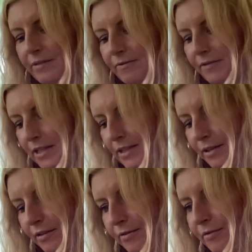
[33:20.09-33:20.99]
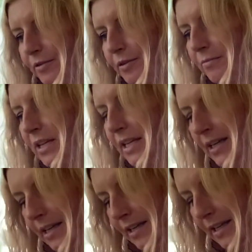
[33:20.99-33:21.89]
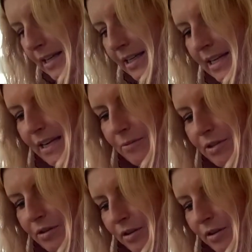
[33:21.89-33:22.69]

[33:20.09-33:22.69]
video for me and he named